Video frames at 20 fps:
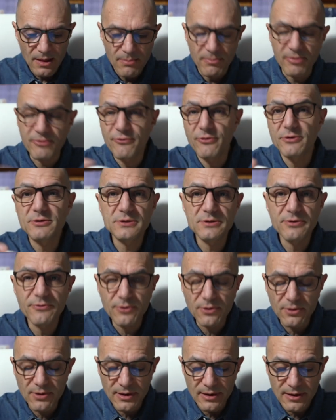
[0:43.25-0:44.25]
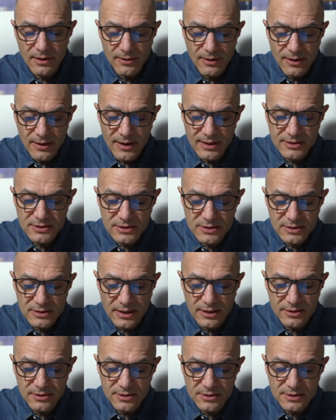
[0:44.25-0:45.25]
But first of all, let's
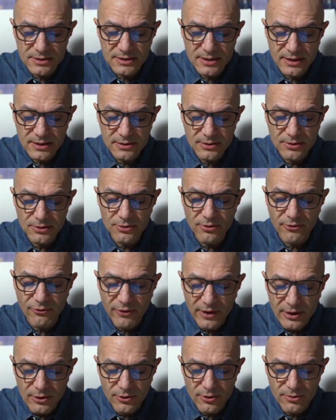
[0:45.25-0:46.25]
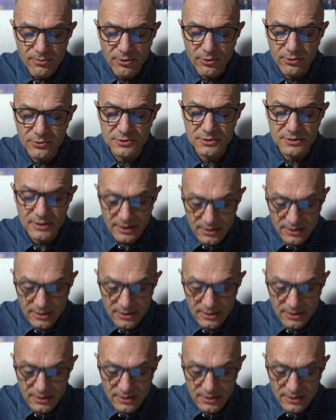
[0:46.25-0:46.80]
understand the failure modes,